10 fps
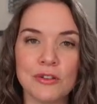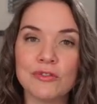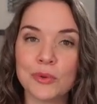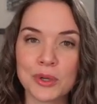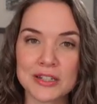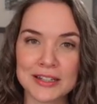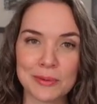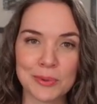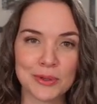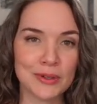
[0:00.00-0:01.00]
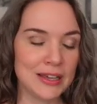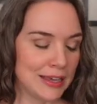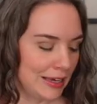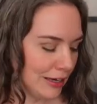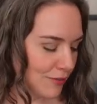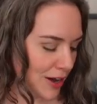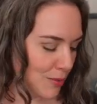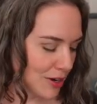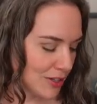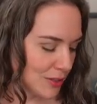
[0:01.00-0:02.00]
For example, if I
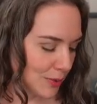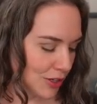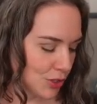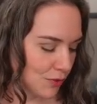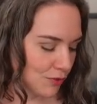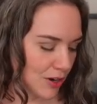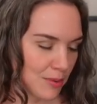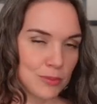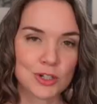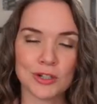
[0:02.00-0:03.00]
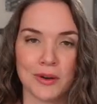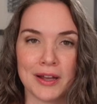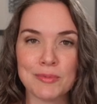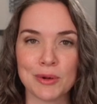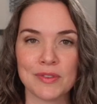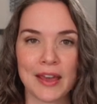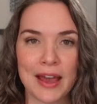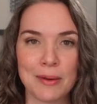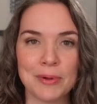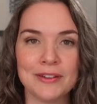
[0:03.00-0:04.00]
want to switch from showing both the
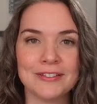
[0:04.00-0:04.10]
app